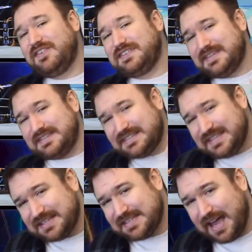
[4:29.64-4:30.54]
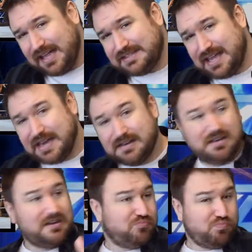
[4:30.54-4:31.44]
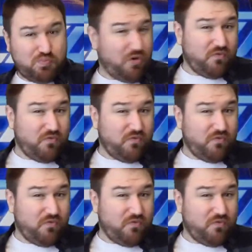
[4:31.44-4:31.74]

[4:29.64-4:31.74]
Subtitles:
this a 6 out of 10. A